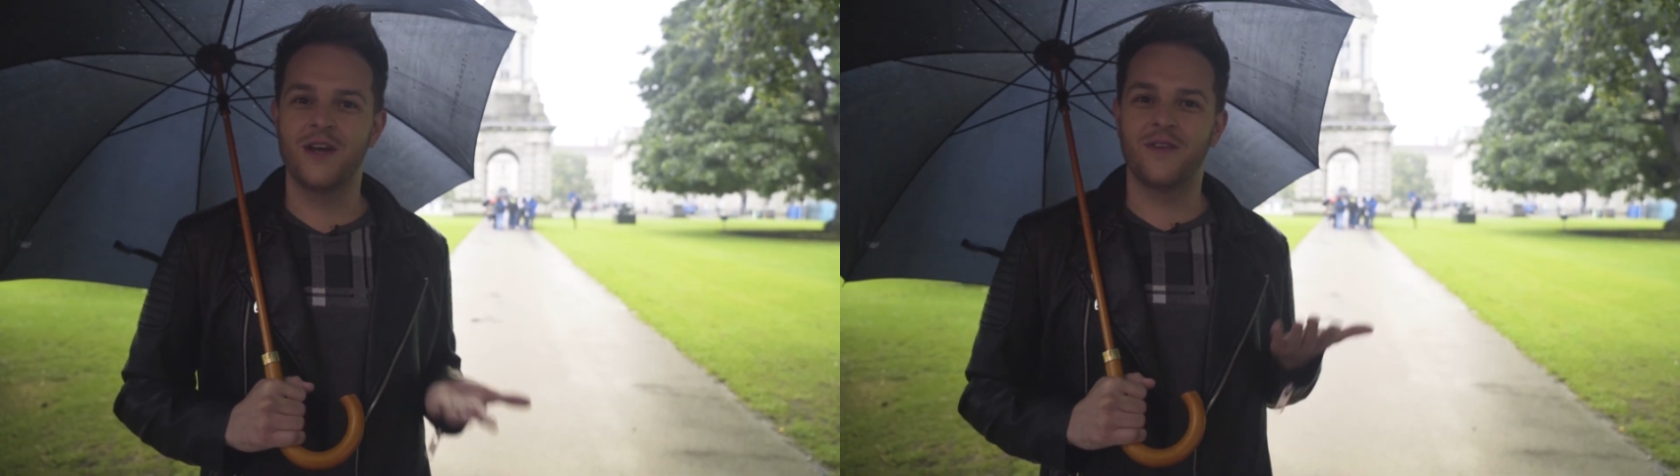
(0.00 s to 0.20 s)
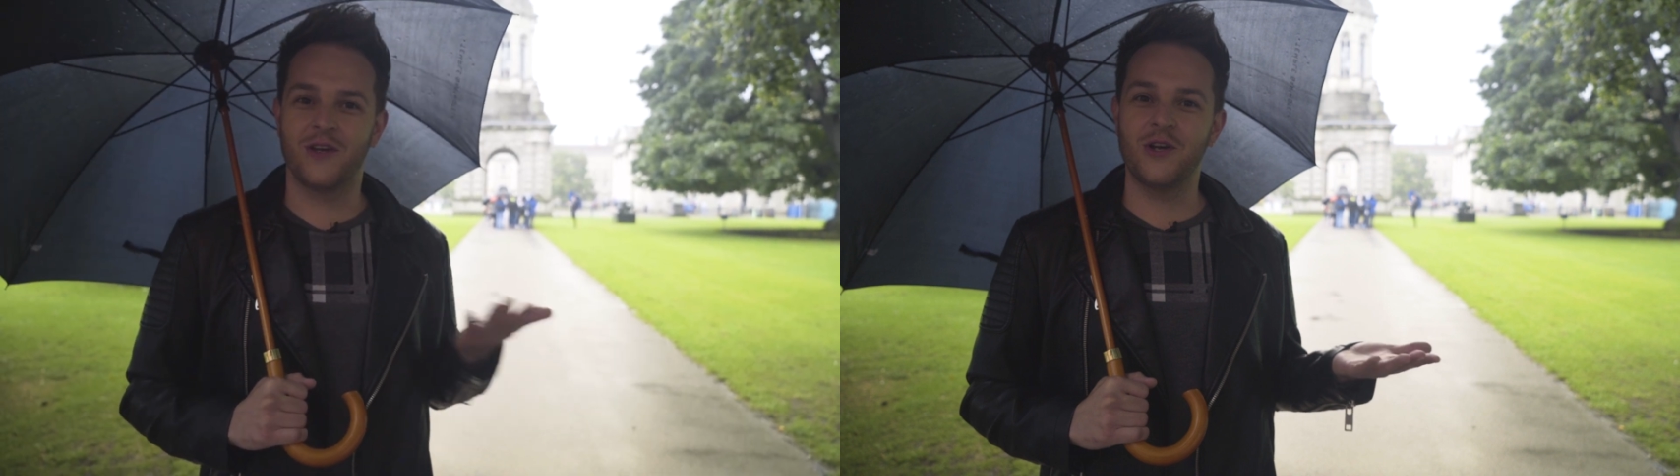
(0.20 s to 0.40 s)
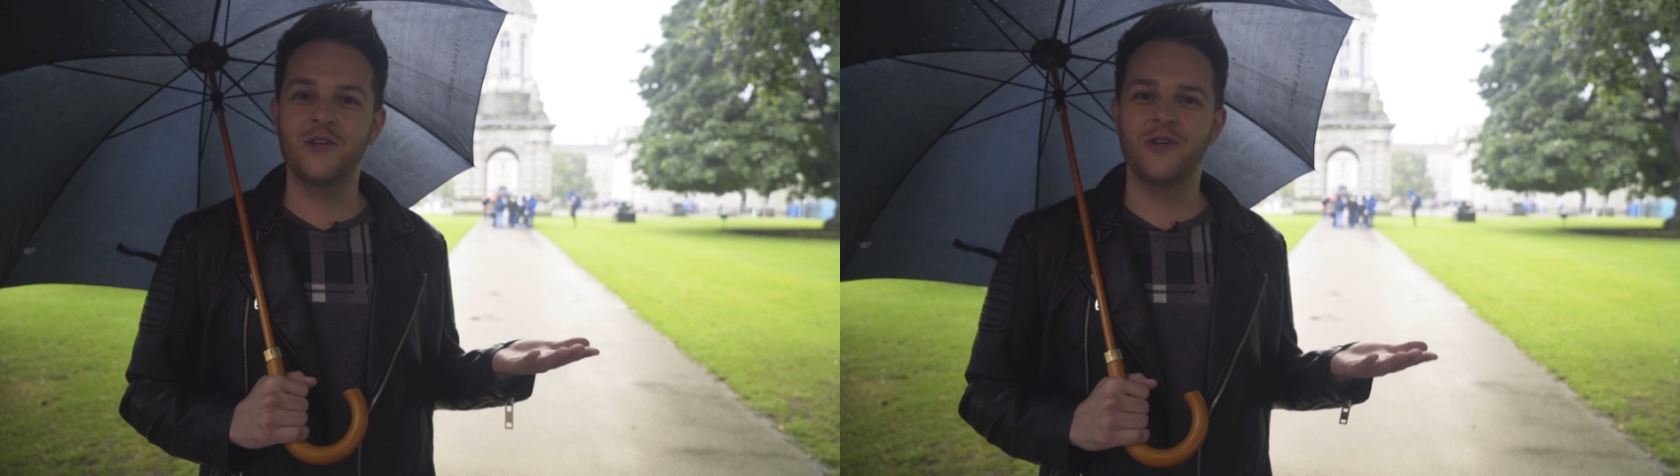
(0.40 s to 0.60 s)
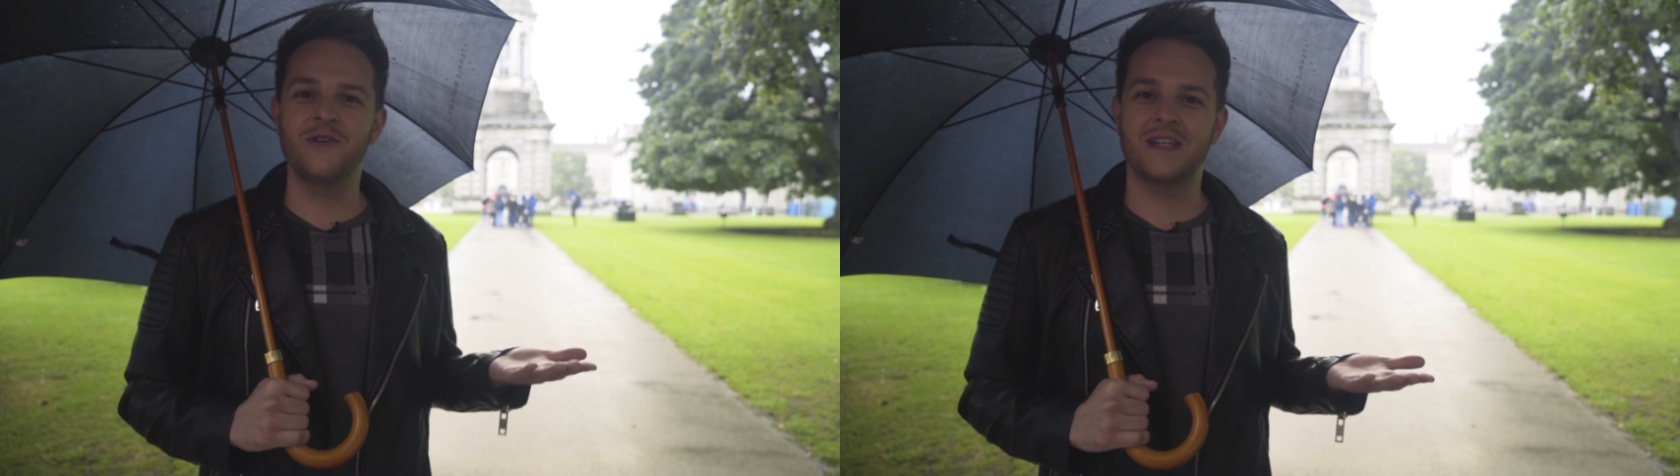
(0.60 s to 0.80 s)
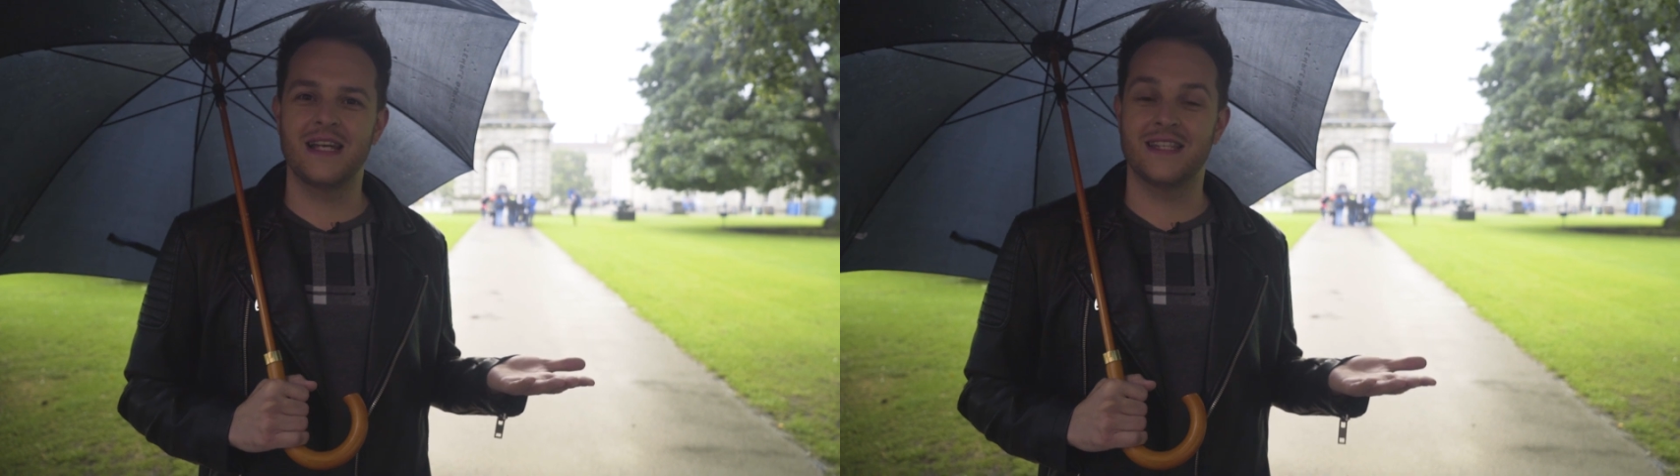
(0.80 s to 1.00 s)
The good
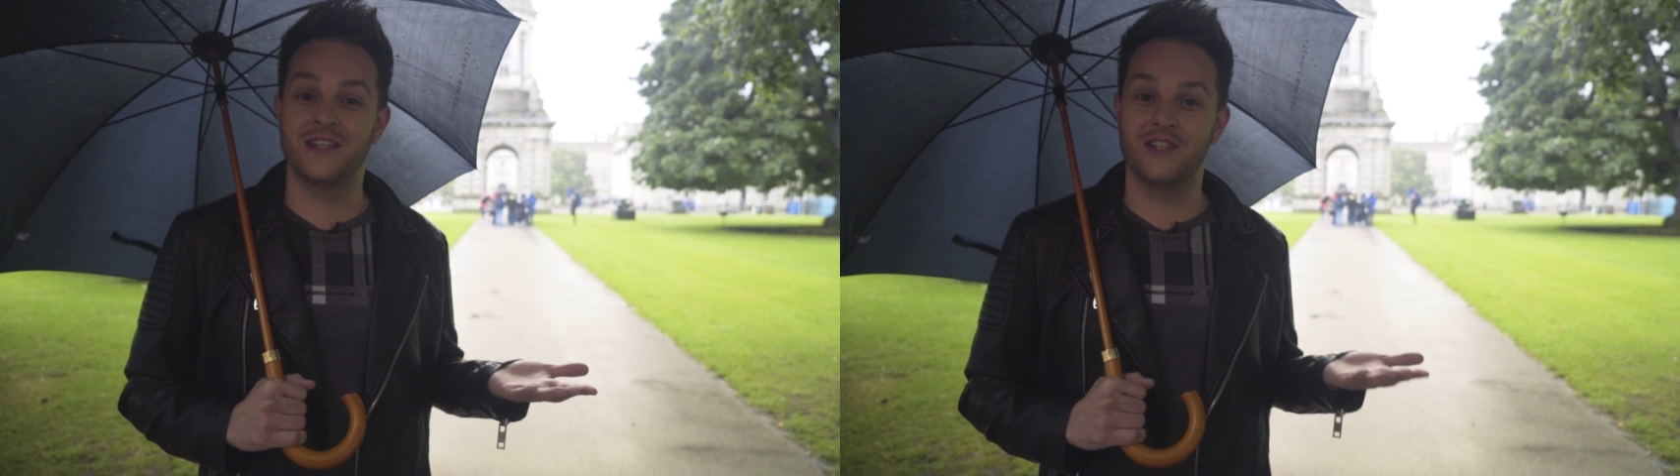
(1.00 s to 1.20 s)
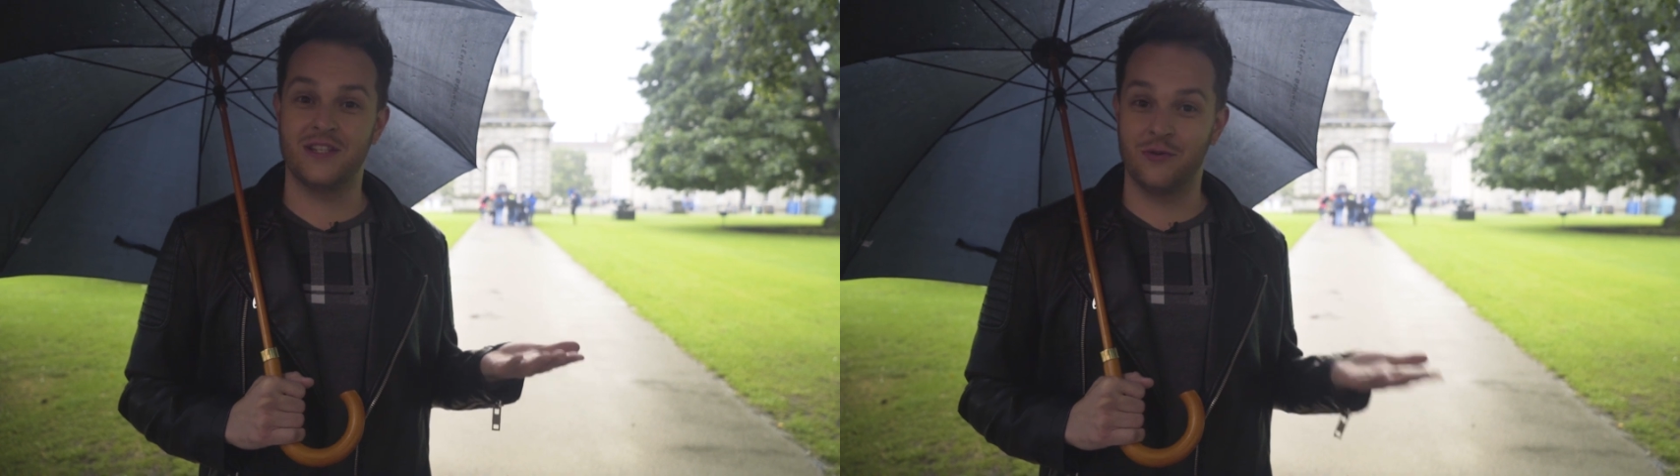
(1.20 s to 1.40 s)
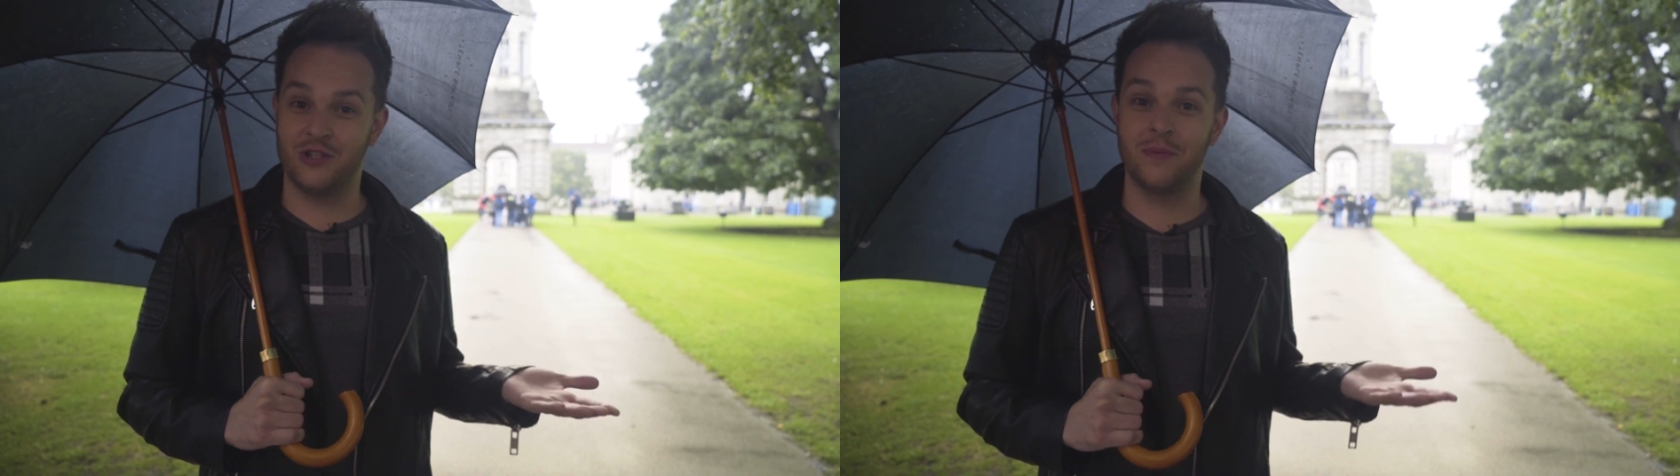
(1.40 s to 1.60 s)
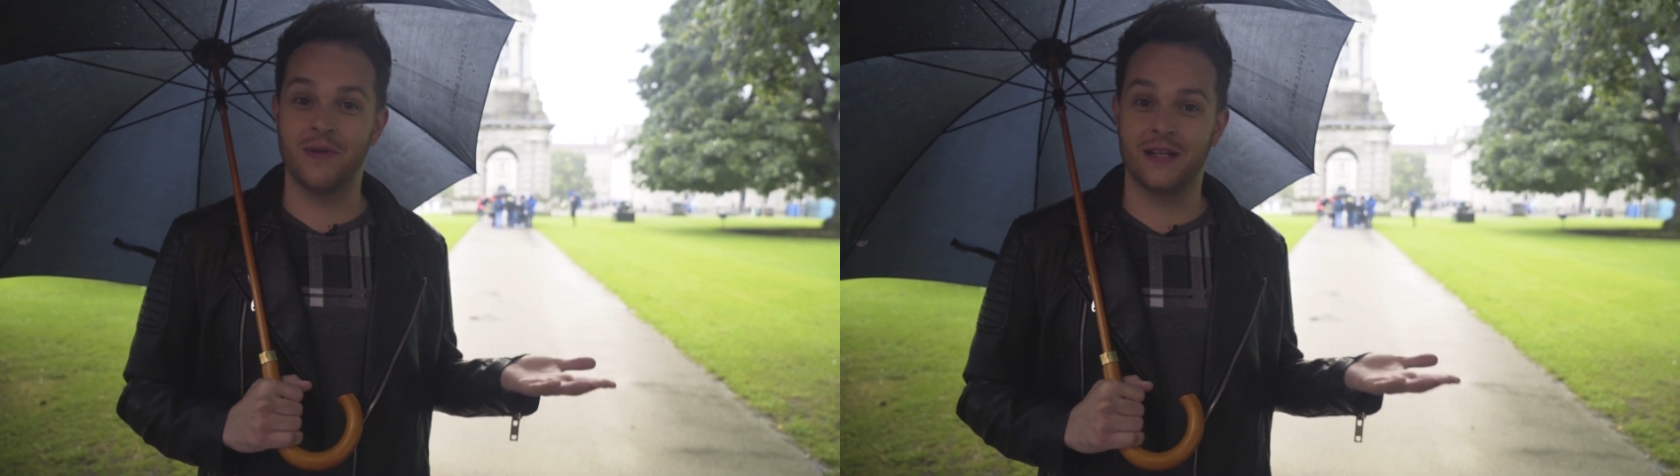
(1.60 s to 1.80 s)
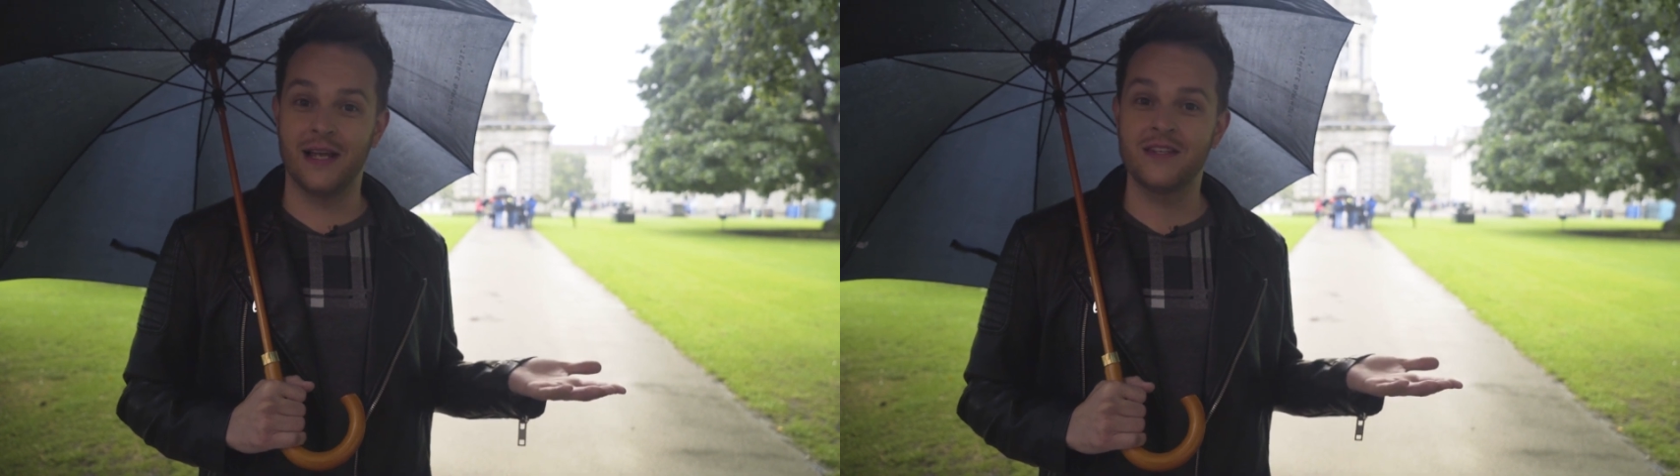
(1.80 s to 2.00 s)
news is that it's still cheaper
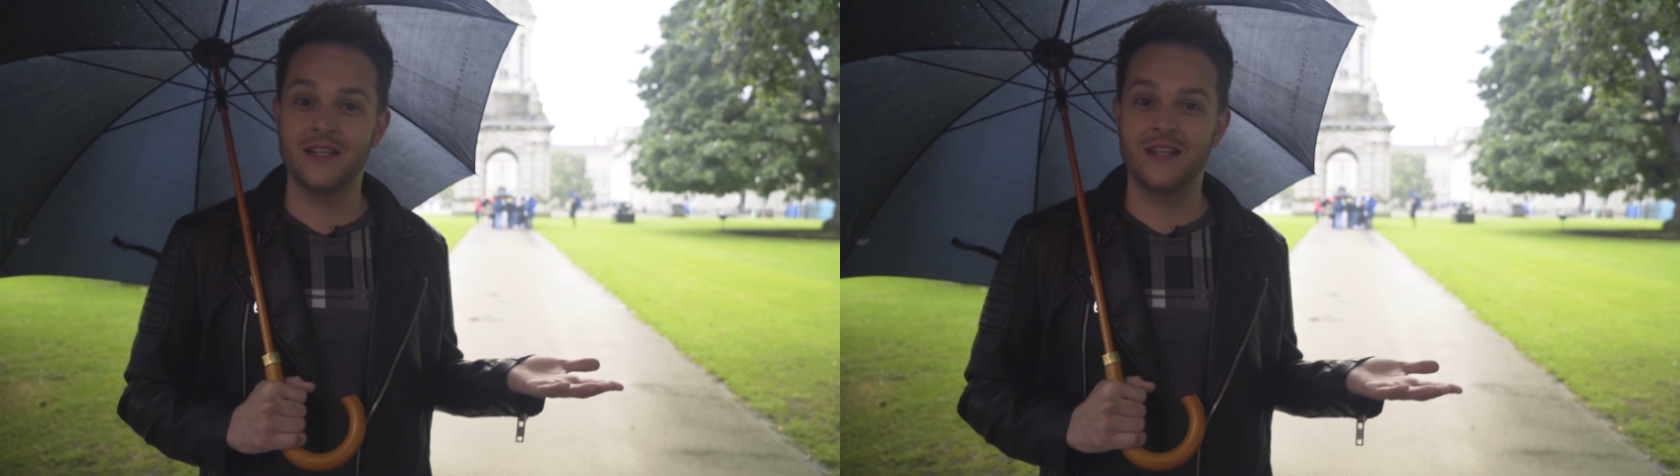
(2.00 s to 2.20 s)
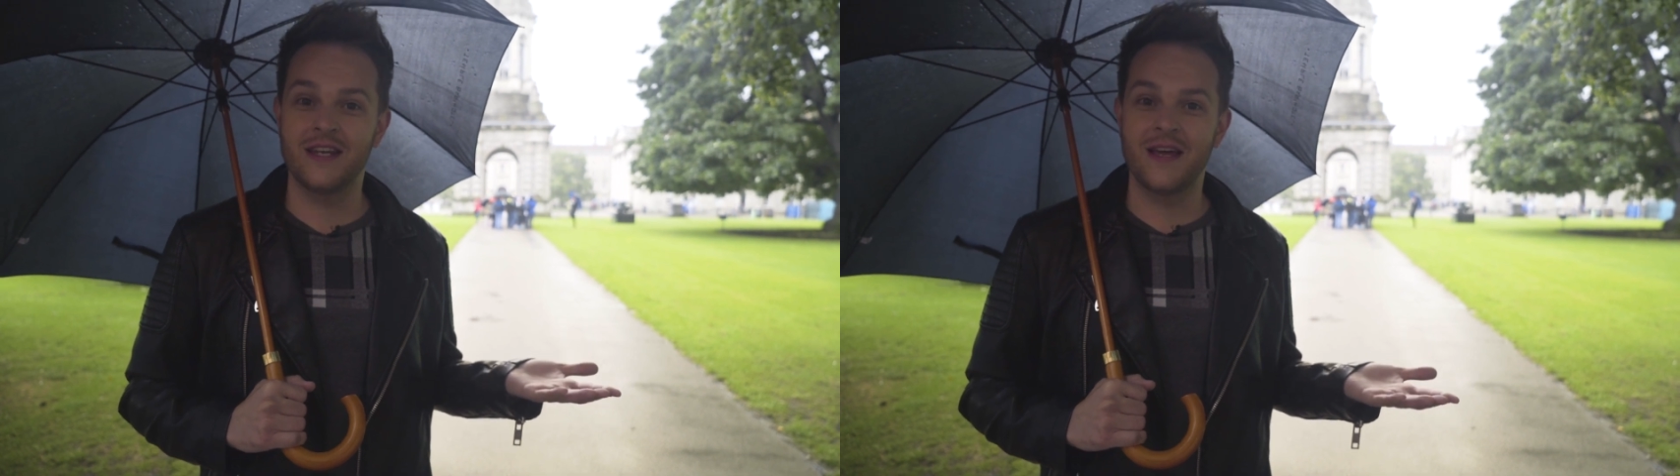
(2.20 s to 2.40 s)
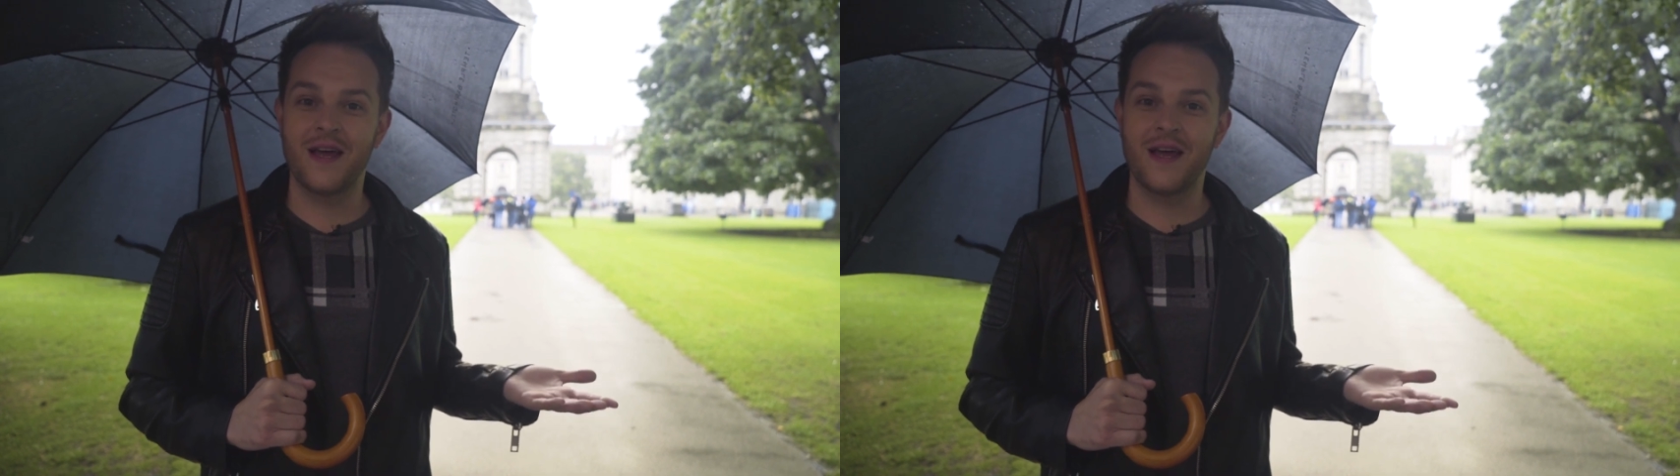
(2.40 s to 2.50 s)
than London.